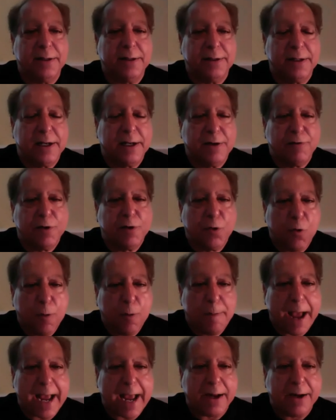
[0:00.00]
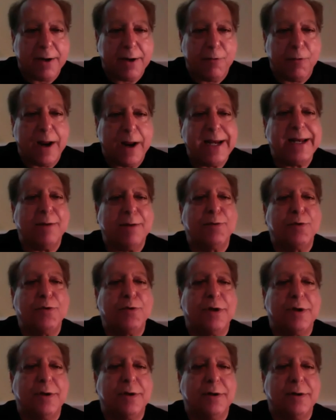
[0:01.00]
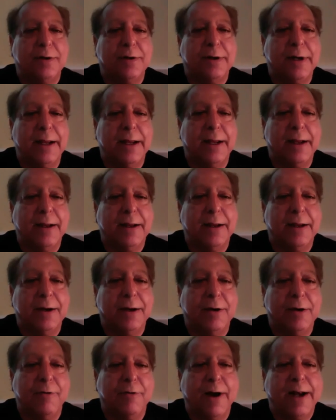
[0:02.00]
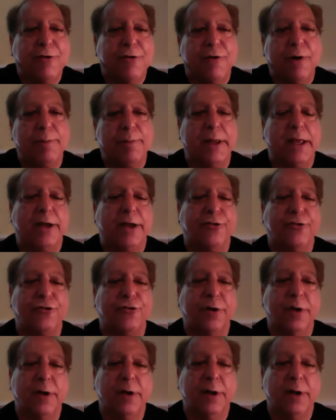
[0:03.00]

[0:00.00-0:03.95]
the liver grow back right up to the right rib cage.